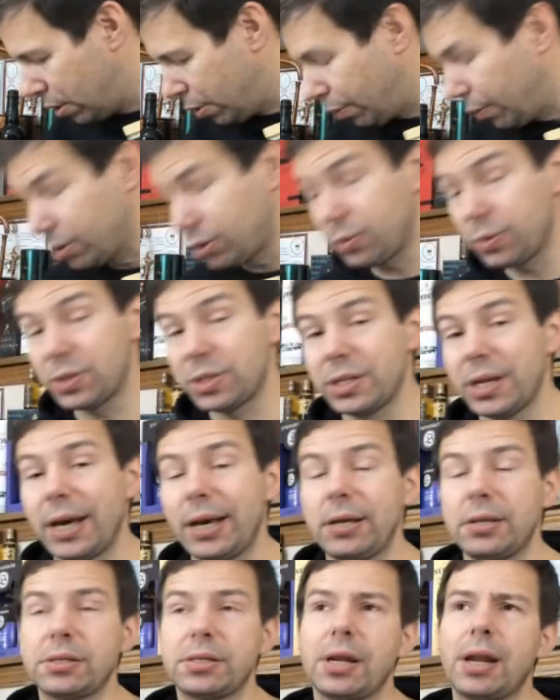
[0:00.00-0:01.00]
which was
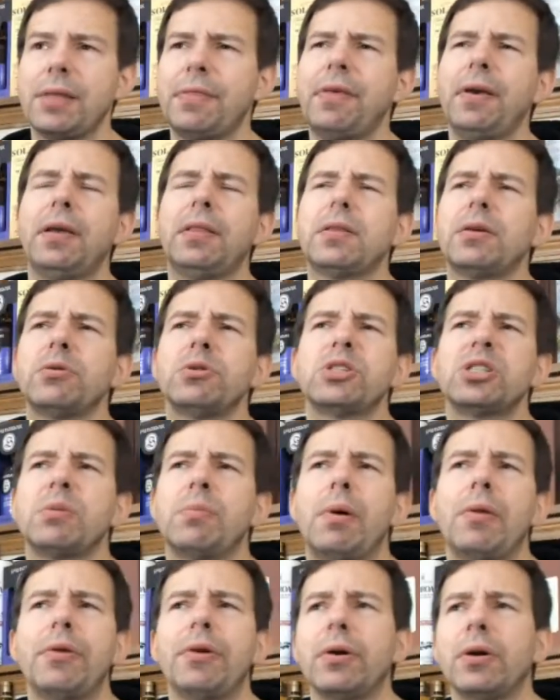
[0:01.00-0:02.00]
nice. And I think there's
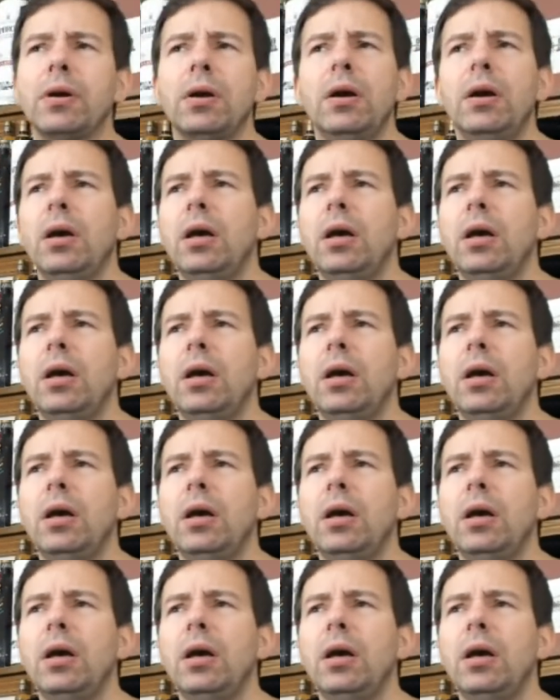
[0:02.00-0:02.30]
some other